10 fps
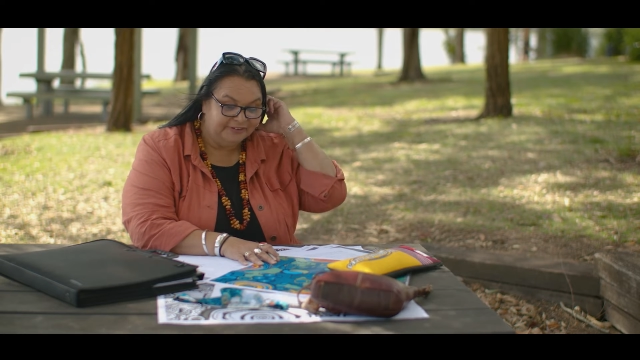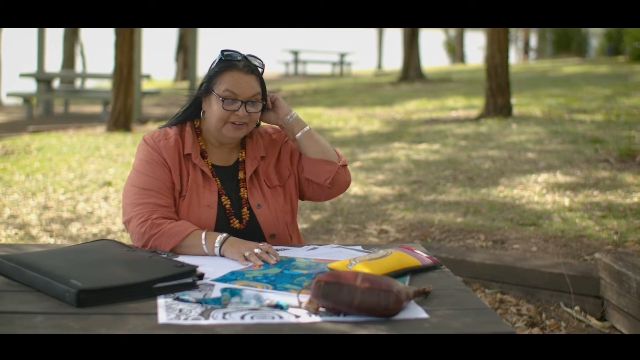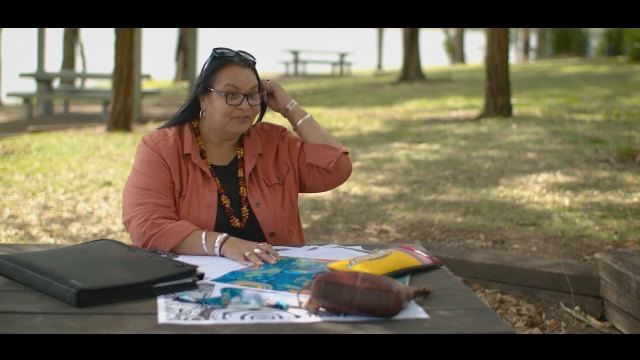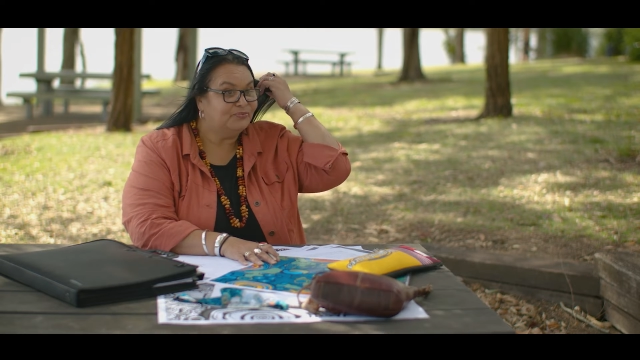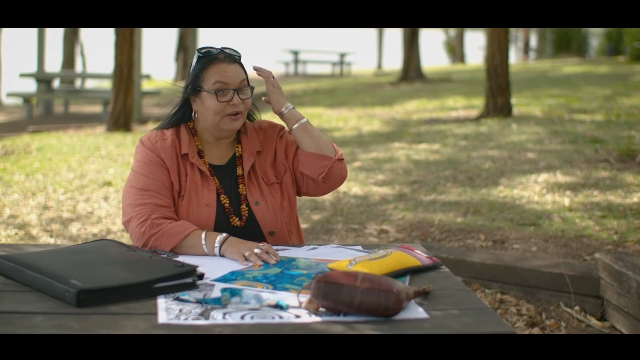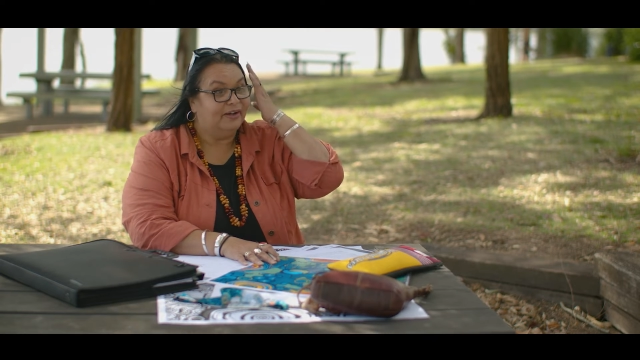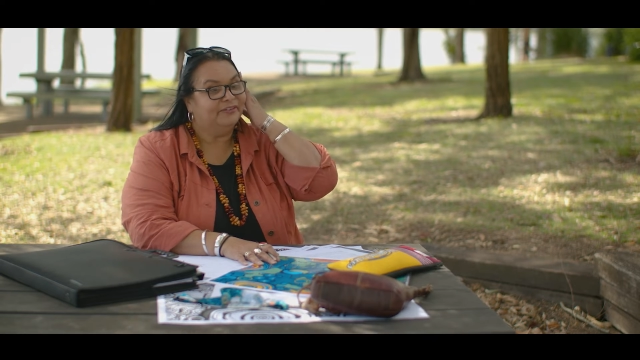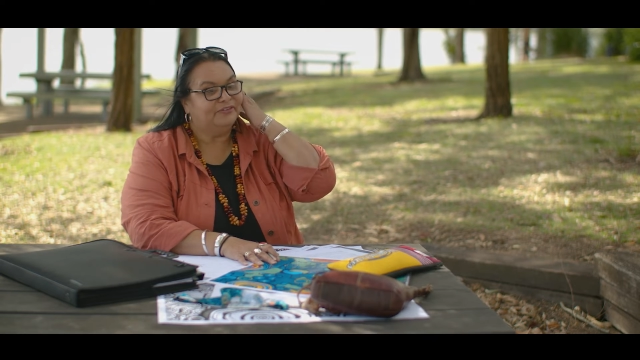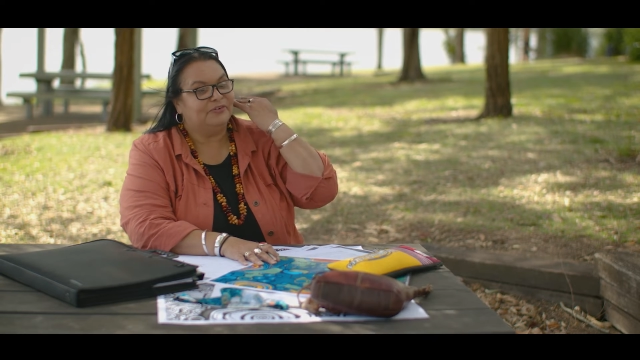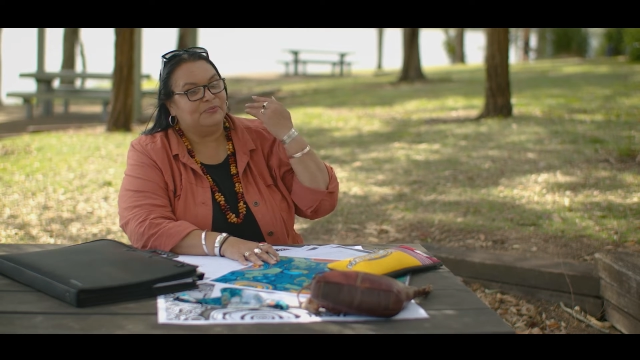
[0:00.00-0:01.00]
as
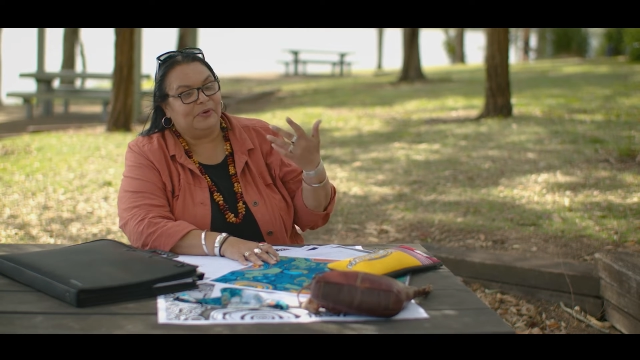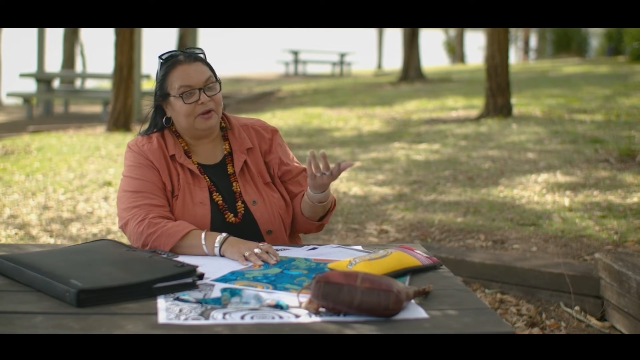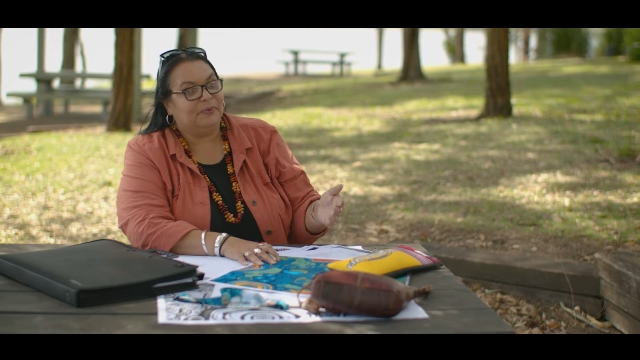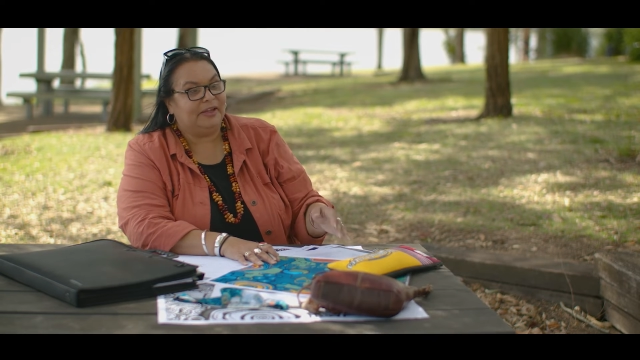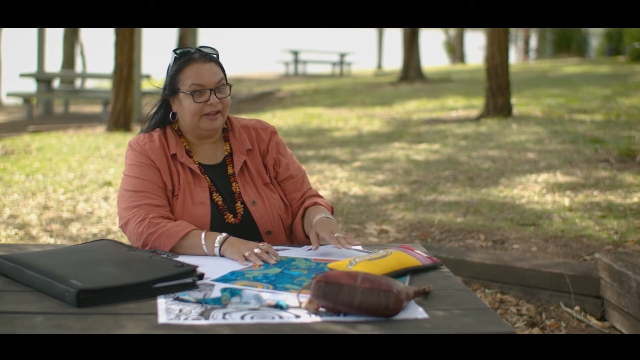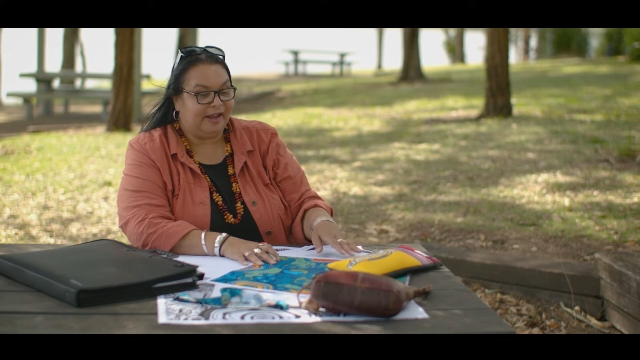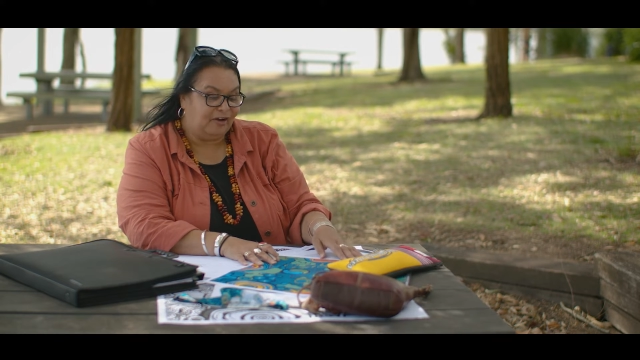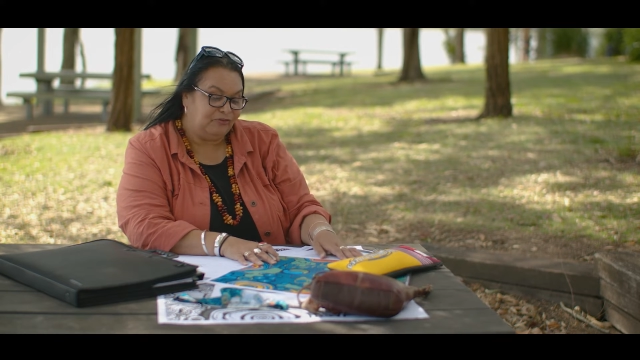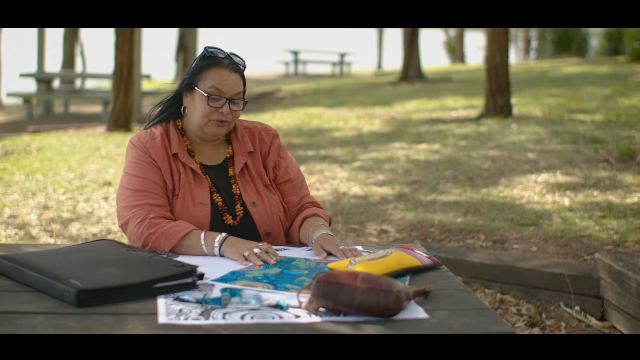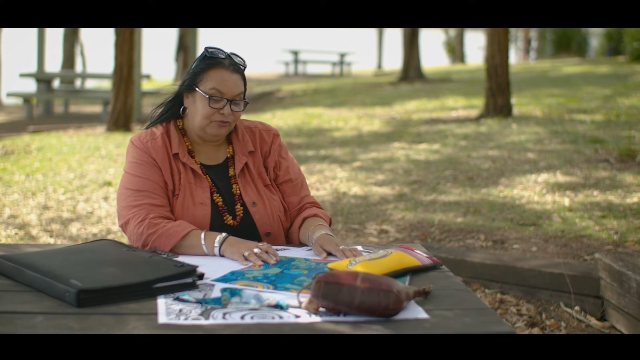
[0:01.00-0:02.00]
well, from where we get our
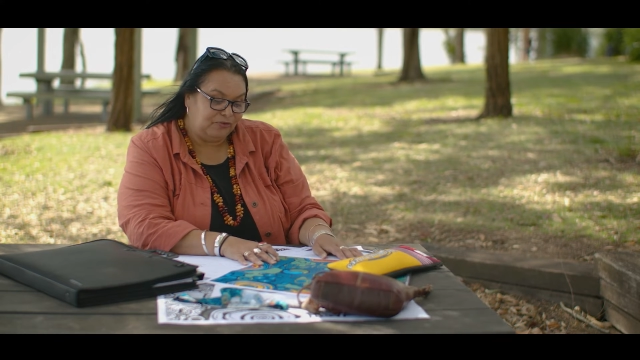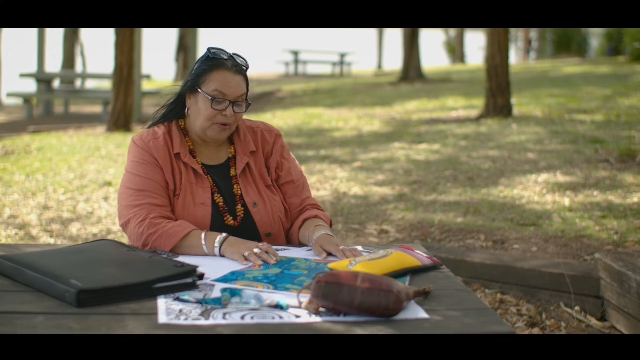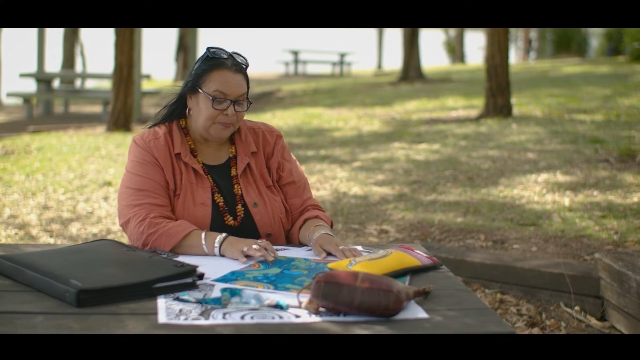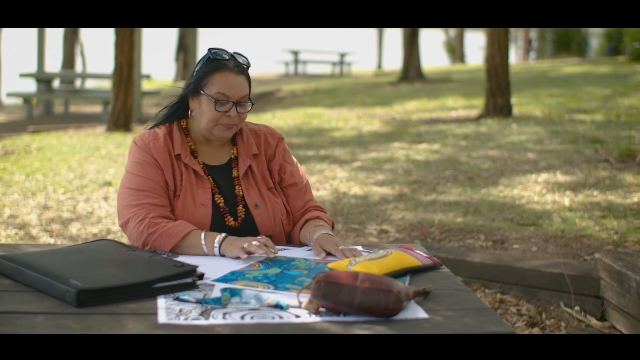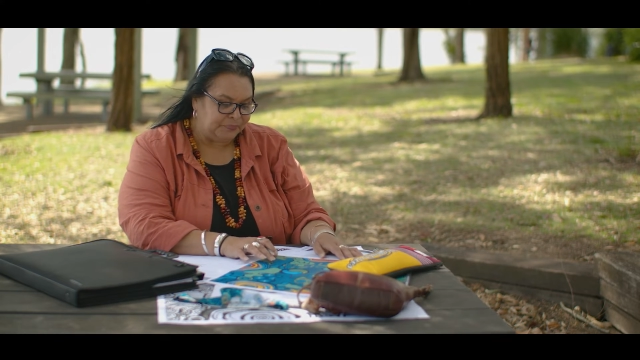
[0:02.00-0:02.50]
food from.